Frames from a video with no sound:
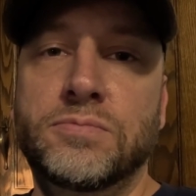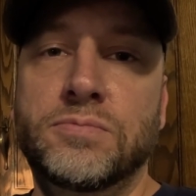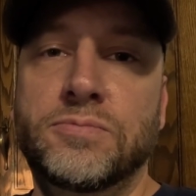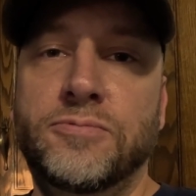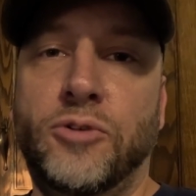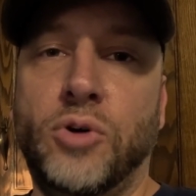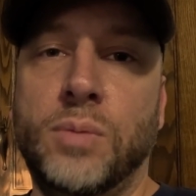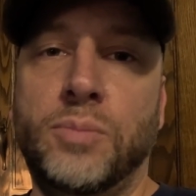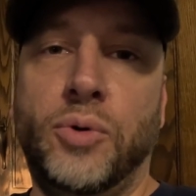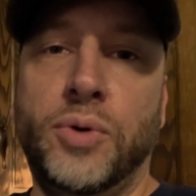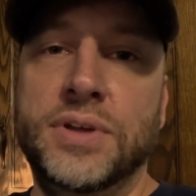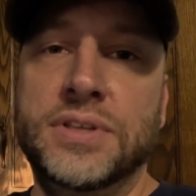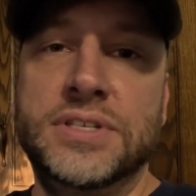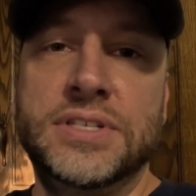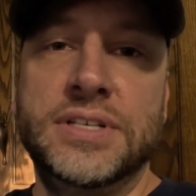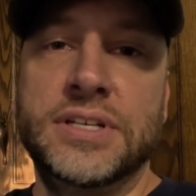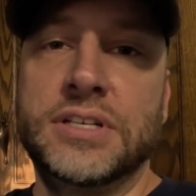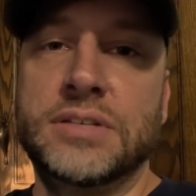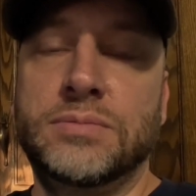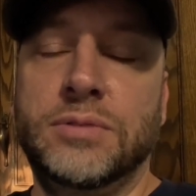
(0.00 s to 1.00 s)

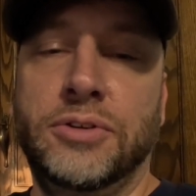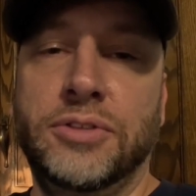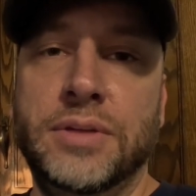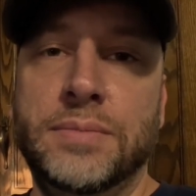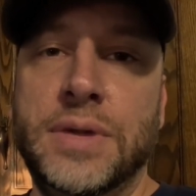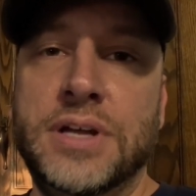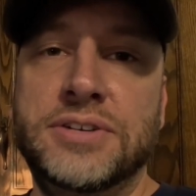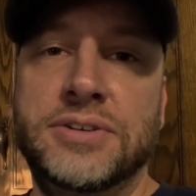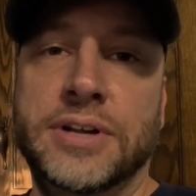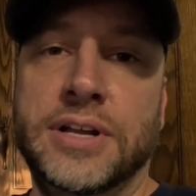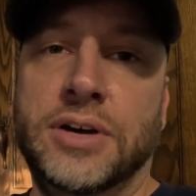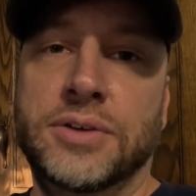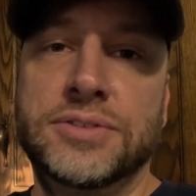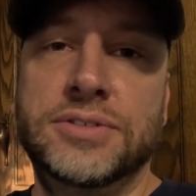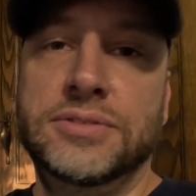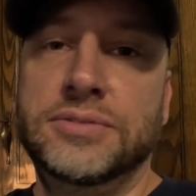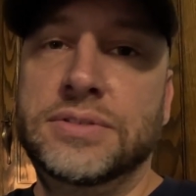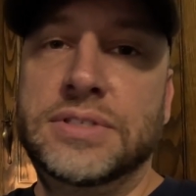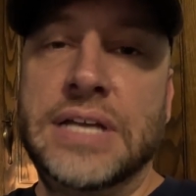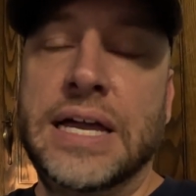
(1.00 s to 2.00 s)
4.6, we're only measuring out
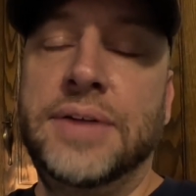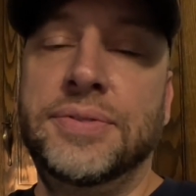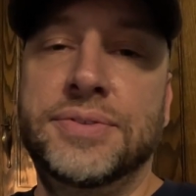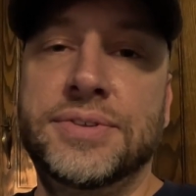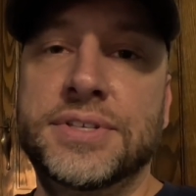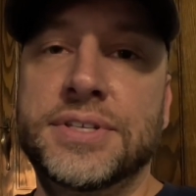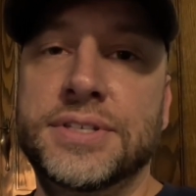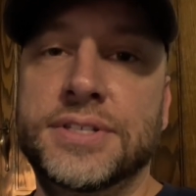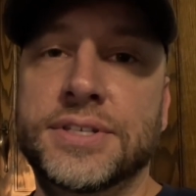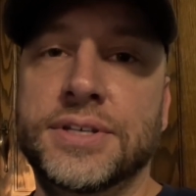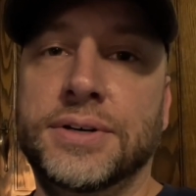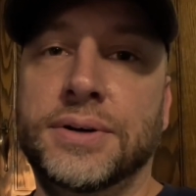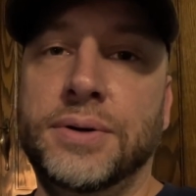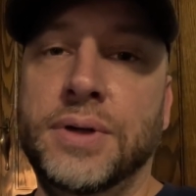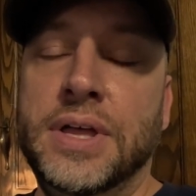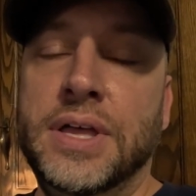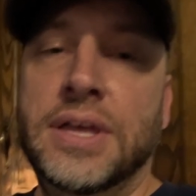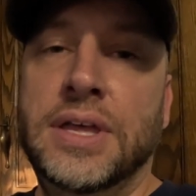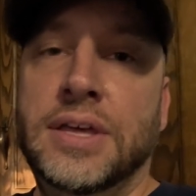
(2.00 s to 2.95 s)
to tenths, so